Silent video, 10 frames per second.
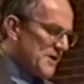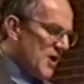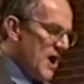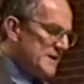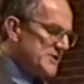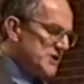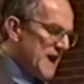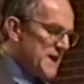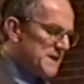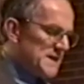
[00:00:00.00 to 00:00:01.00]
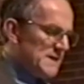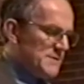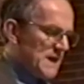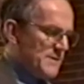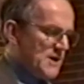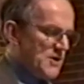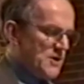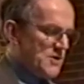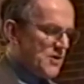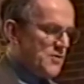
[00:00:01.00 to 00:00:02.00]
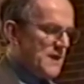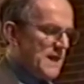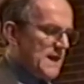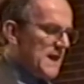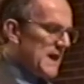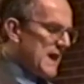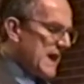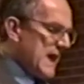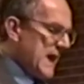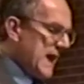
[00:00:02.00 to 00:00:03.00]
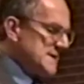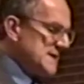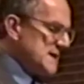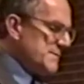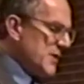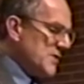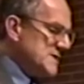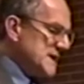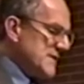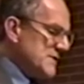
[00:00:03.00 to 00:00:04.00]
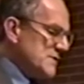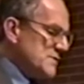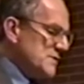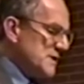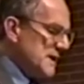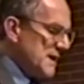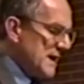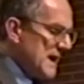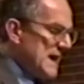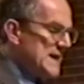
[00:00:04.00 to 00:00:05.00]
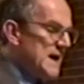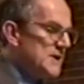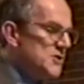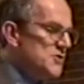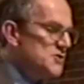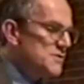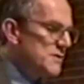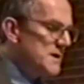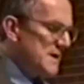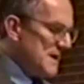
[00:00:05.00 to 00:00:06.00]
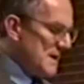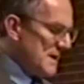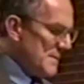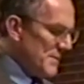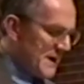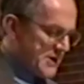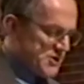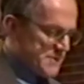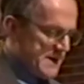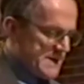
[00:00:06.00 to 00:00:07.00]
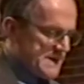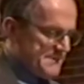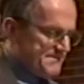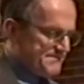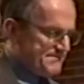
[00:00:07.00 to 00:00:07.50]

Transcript: The call to chastity can be heard only as the imposing of a cruel and unusual punishment."